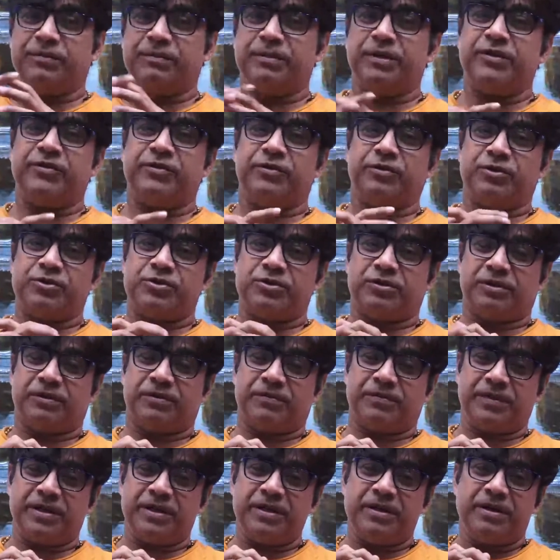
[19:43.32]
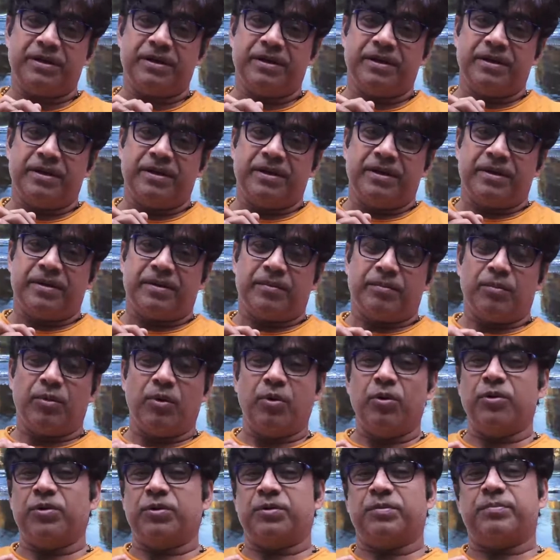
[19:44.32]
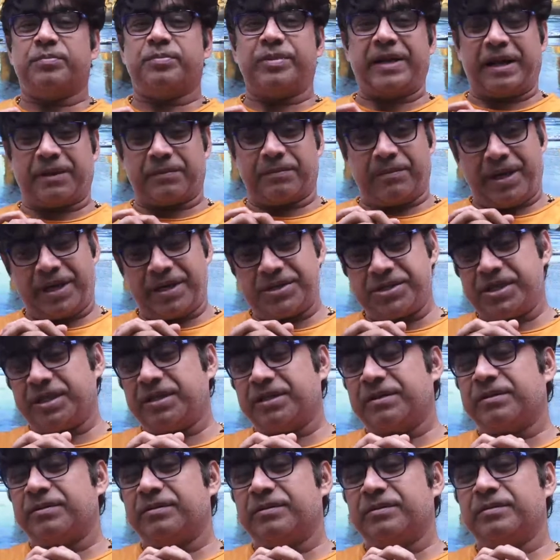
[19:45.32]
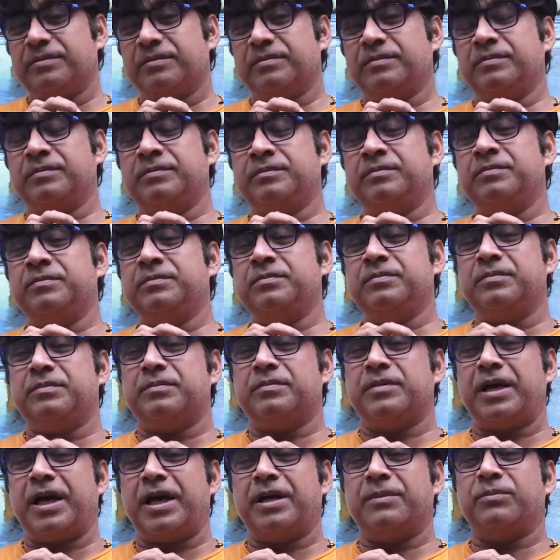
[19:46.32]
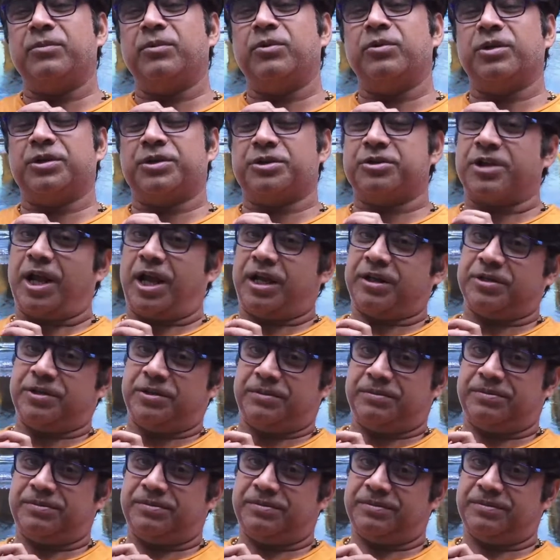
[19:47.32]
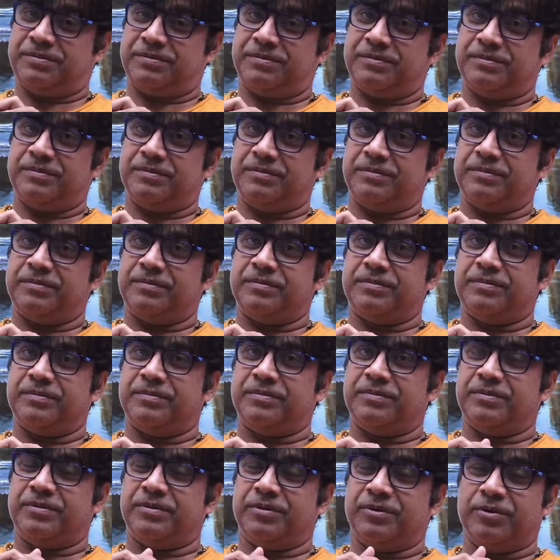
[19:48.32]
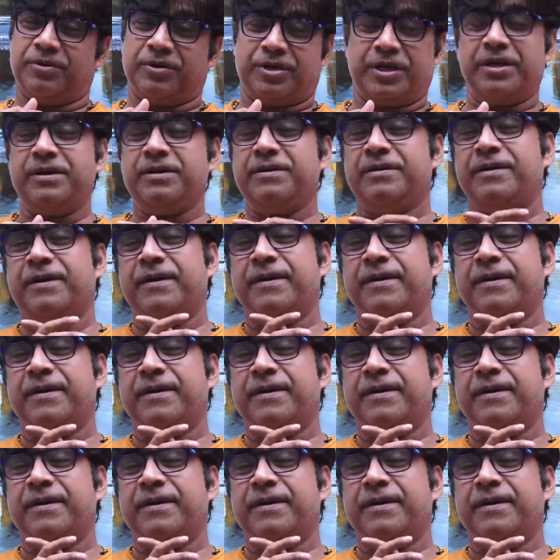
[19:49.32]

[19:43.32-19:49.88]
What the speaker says: makes your geography more pragmatic and more attractive. Okay,